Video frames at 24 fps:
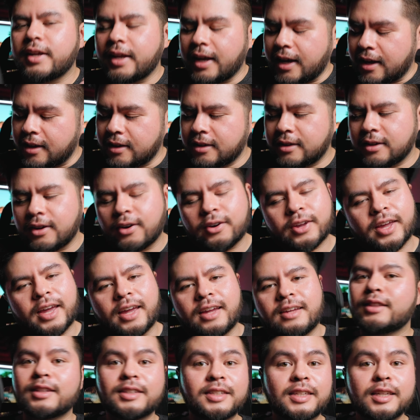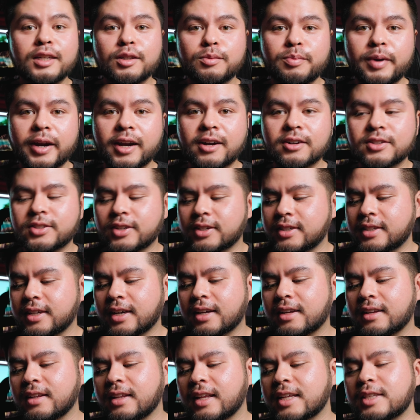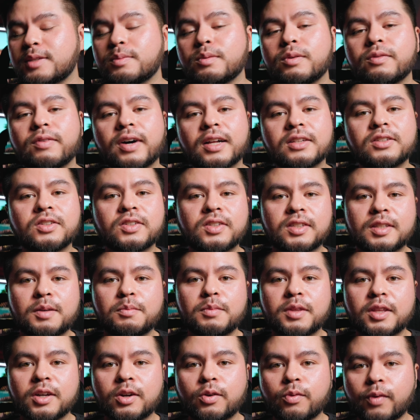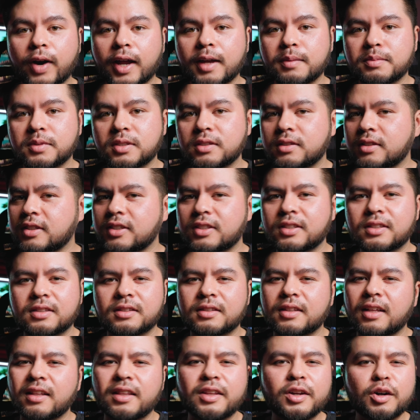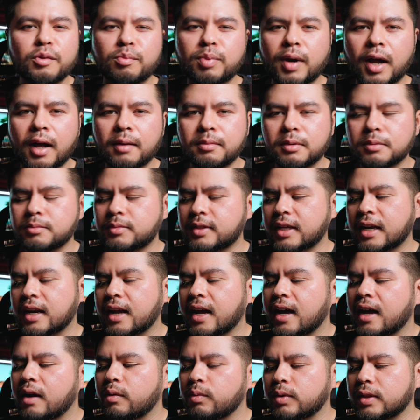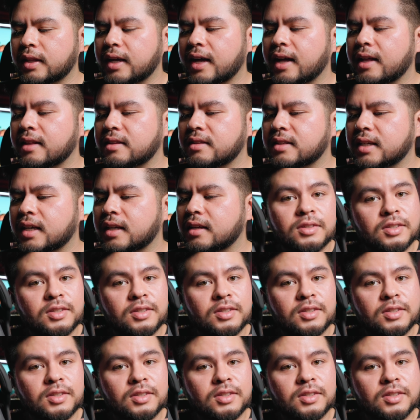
yeah, okay, the deal breakers are done. Let's move on to some of the gripes, just the little problems that I had with the headset.